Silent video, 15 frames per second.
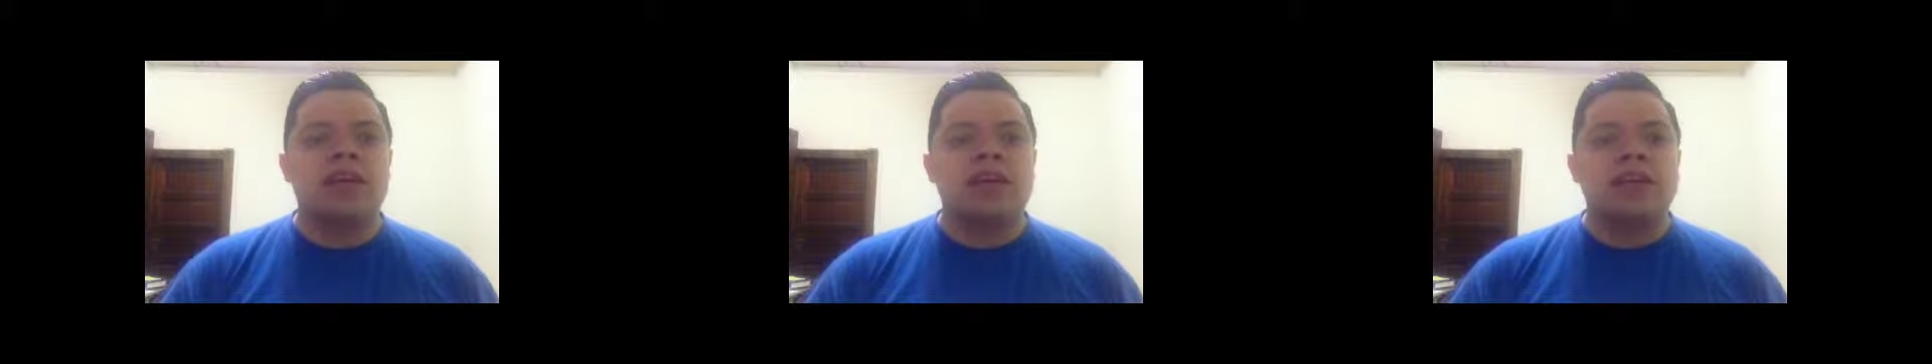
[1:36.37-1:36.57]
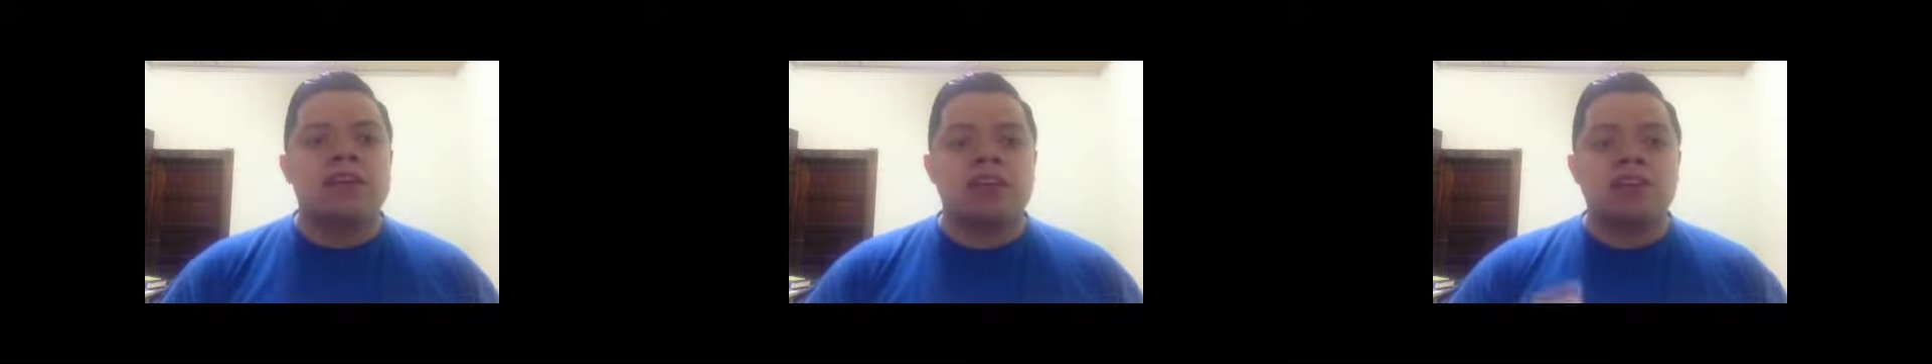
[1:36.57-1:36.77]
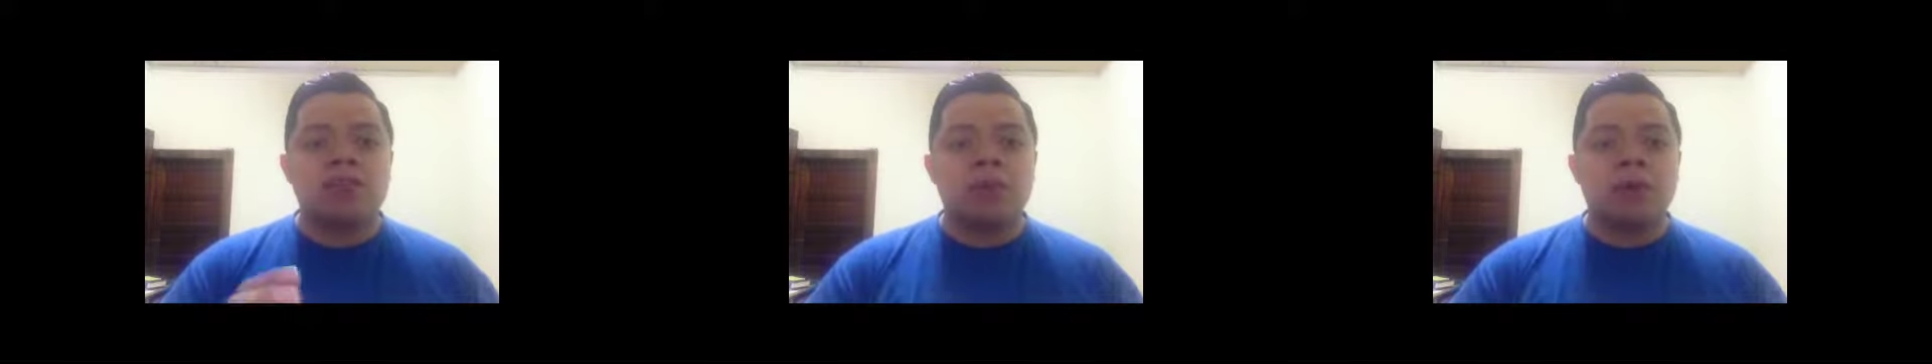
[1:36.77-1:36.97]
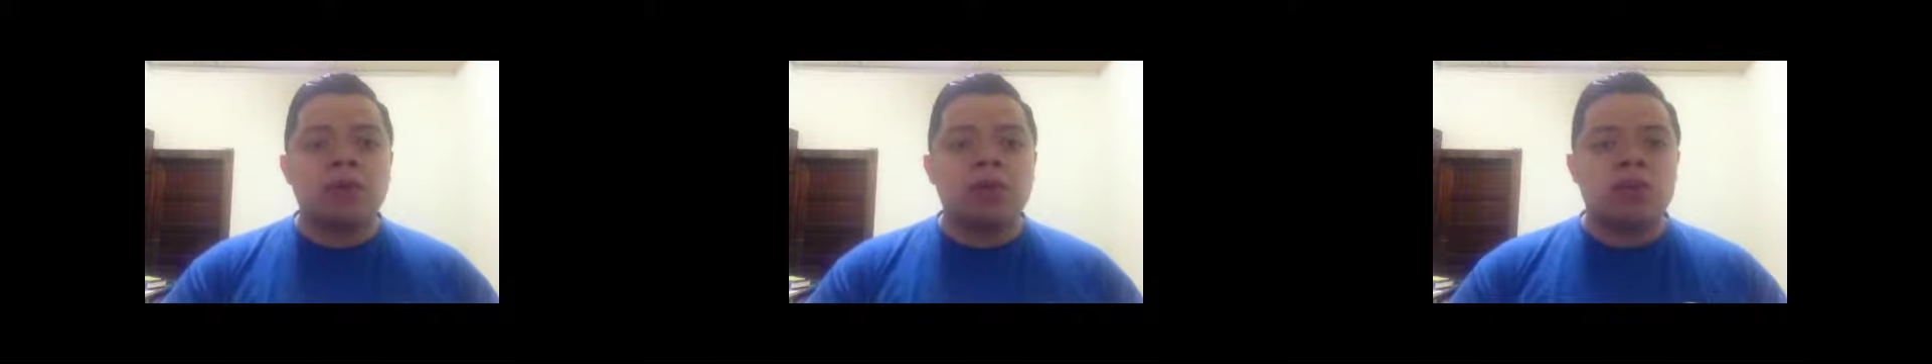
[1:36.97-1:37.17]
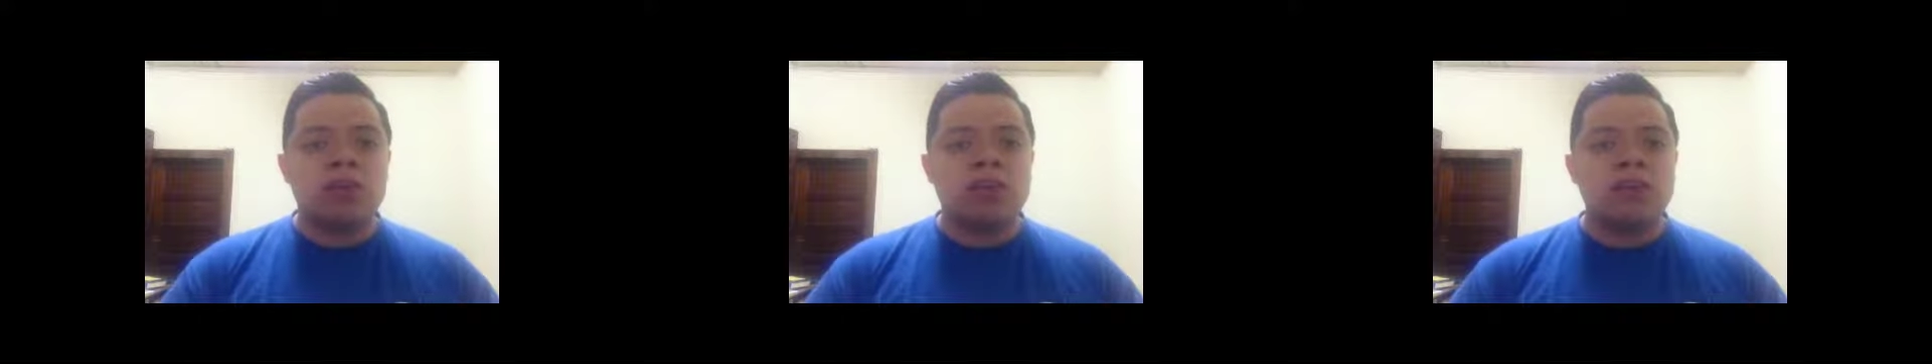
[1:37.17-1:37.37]
Transport
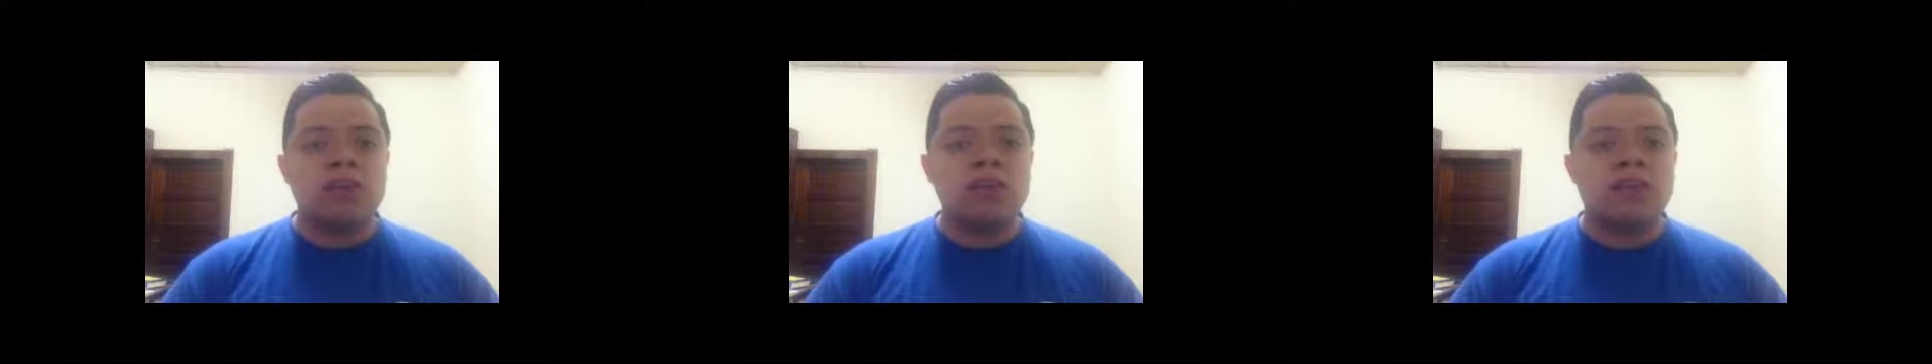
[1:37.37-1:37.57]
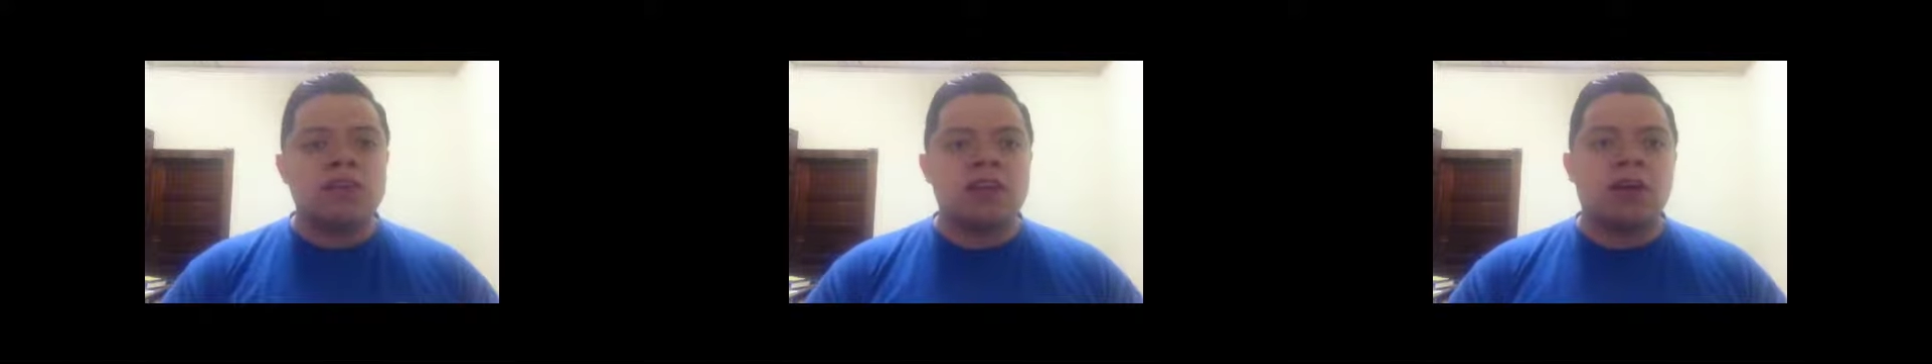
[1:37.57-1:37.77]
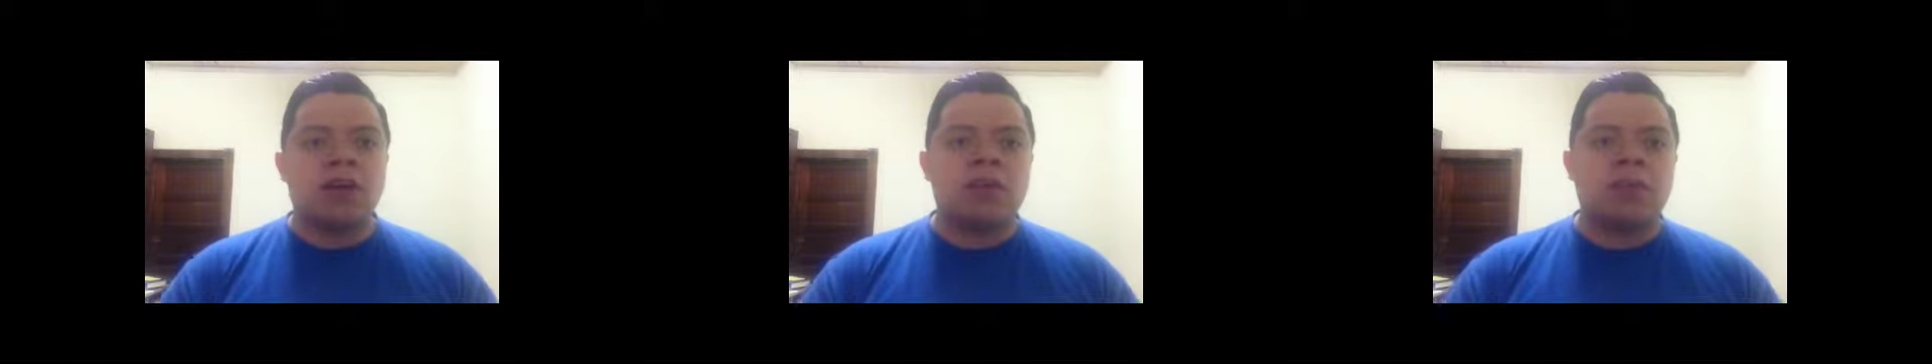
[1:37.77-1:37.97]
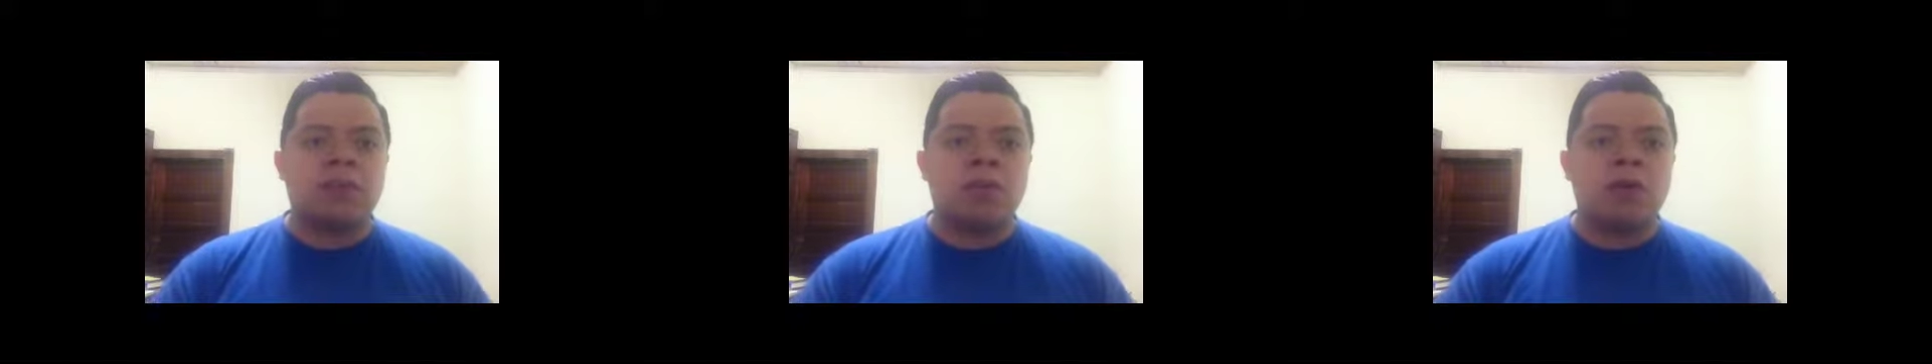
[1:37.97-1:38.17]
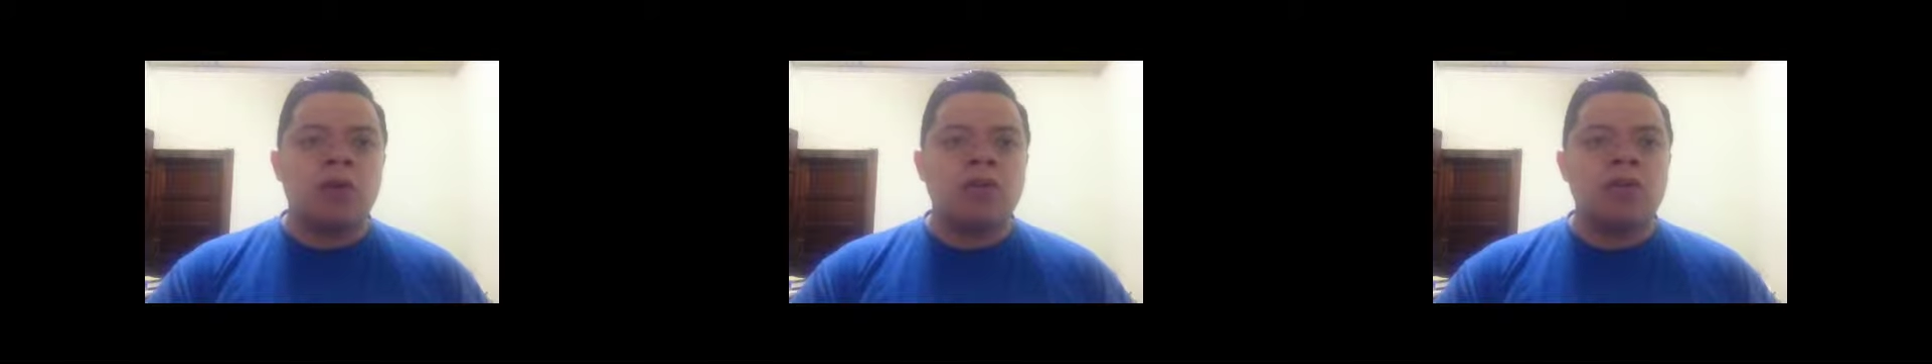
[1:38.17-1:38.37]
consists on
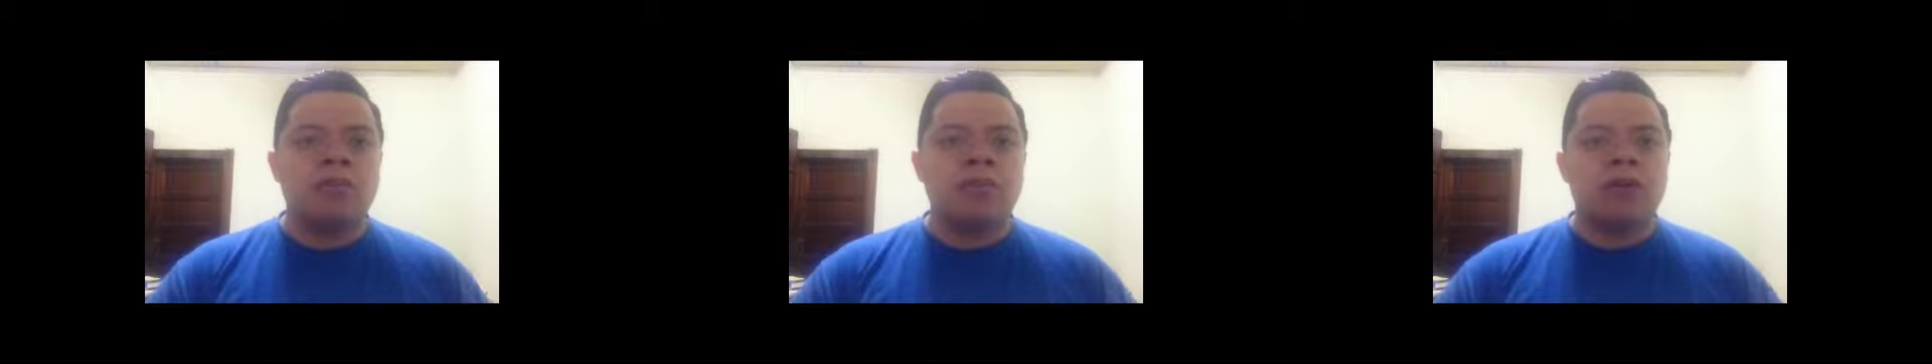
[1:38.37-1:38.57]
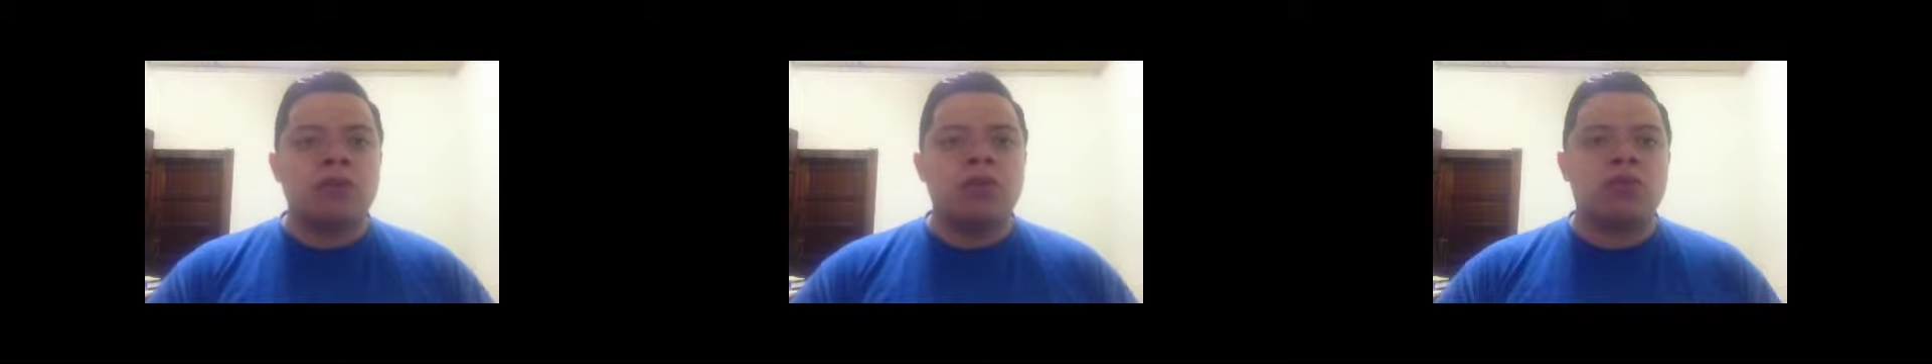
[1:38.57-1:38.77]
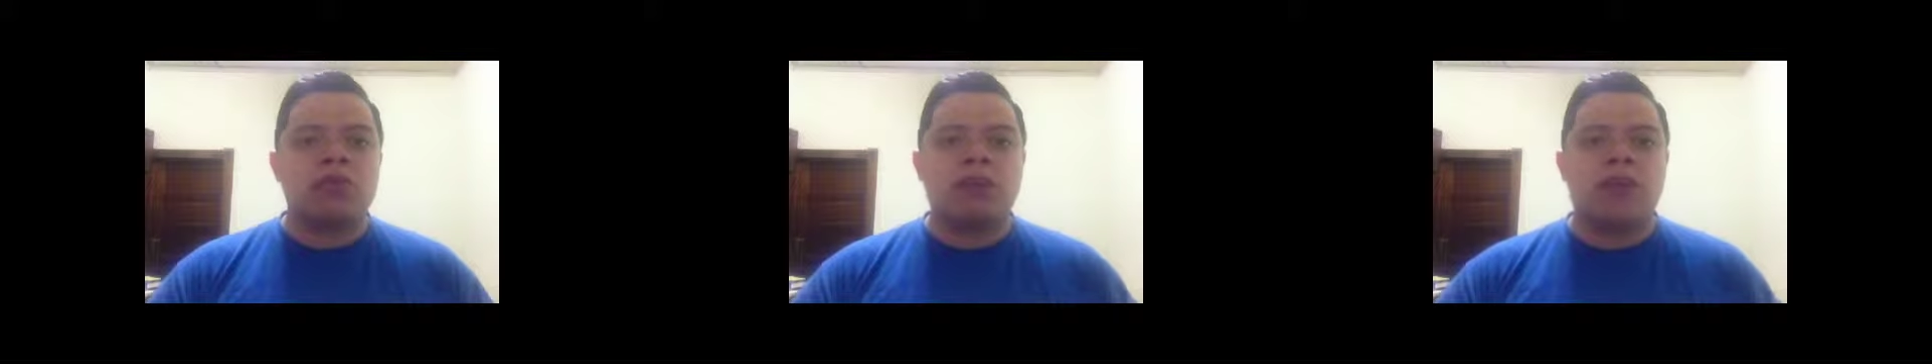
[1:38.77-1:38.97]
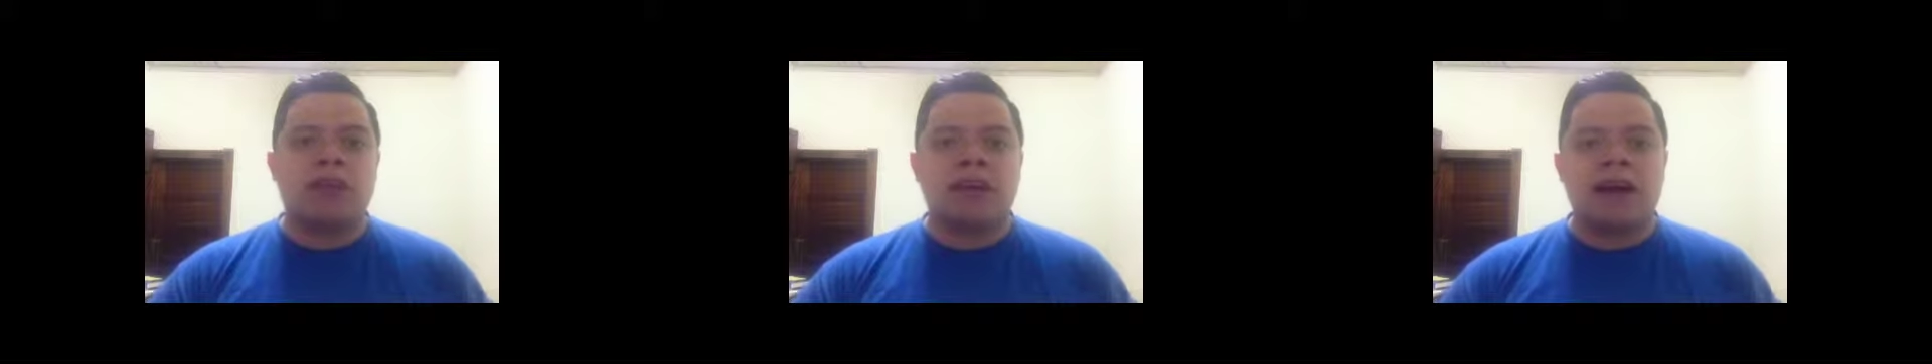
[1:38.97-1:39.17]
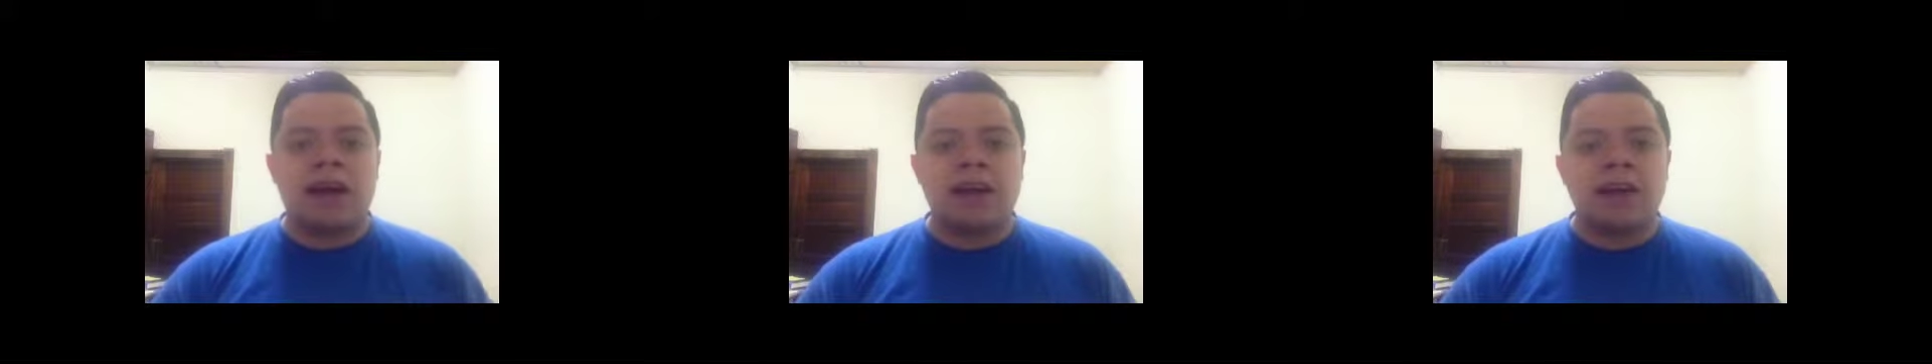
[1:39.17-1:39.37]
moving products that are